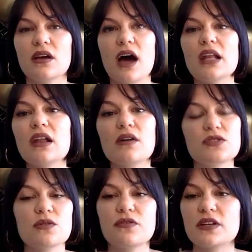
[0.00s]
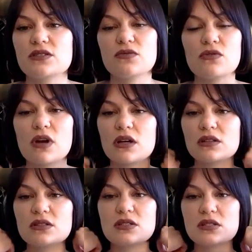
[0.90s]
I love doing festival
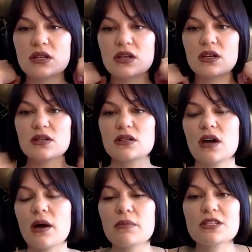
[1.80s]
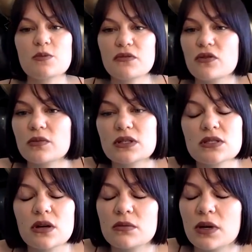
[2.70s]
runs. I miss performing
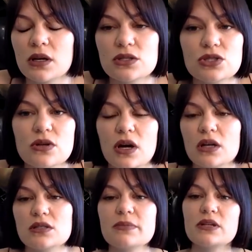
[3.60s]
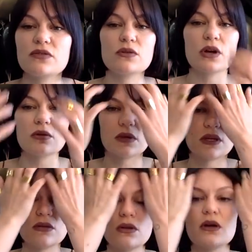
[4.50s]
so much, you guys. I mean, if you know me,
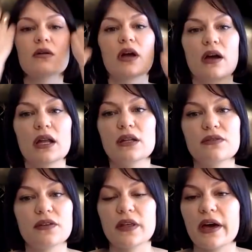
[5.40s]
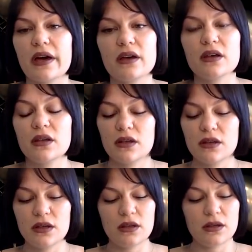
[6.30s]
you know, like, I live for that.
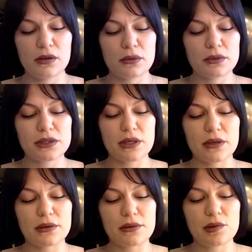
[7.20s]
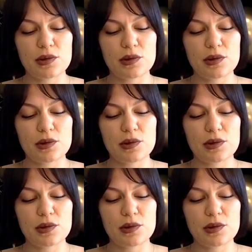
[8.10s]
So